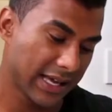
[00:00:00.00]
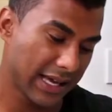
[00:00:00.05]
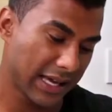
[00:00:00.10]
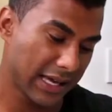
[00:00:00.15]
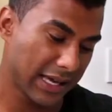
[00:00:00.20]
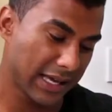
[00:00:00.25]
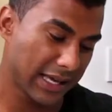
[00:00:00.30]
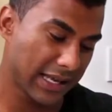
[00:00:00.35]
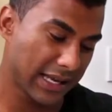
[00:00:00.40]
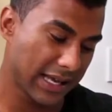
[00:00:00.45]

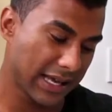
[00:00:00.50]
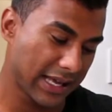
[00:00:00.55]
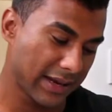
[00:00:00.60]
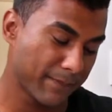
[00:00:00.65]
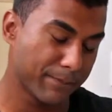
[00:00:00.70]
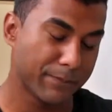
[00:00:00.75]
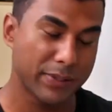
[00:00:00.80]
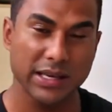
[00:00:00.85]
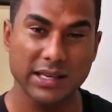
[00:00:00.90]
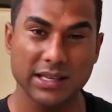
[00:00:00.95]

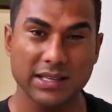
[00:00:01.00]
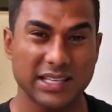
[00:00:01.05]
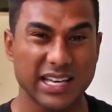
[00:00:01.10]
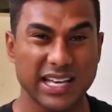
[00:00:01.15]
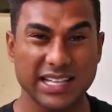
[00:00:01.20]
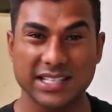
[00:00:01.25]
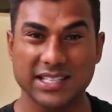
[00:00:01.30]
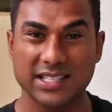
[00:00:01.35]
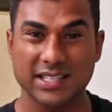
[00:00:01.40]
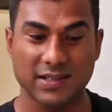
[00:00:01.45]
and B,
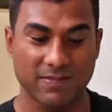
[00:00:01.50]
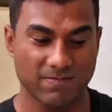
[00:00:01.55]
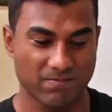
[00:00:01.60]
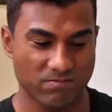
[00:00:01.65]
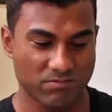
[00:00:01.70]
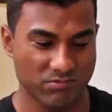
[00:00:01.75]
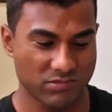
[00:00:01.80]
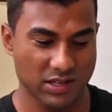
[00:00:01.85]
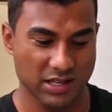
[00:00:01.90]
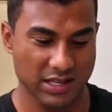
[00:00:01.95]

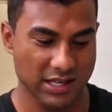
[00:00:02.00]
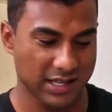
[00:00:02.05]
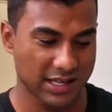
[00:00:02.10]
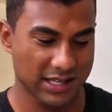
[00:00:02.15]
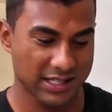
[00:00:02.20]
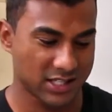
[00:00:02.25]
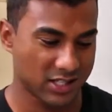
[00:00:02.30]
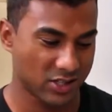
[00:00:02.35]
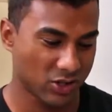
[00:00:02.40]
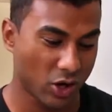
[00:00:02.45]

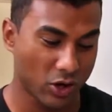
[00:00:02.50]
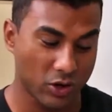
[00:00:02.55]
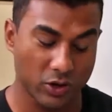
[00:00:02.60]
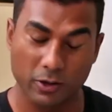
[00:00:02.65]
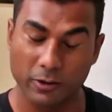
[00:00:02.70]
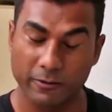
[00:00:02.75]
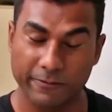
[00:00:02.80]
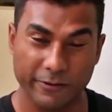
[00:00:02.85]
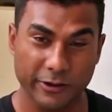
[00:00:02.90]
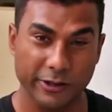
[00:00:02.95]
it's not
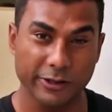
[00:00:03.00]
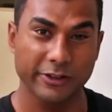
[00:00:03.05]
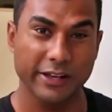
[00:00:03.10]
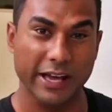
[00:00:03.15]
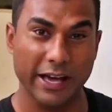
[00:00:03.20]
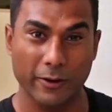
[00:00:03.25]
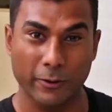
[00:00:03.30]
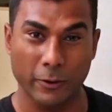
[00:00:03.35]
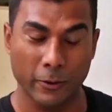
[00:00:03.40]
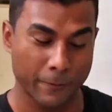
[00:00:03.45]
good for you
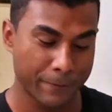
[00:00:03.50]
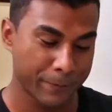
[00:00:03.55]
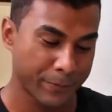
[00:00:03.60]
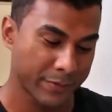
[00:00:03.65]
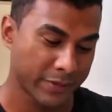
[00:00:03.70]
at all.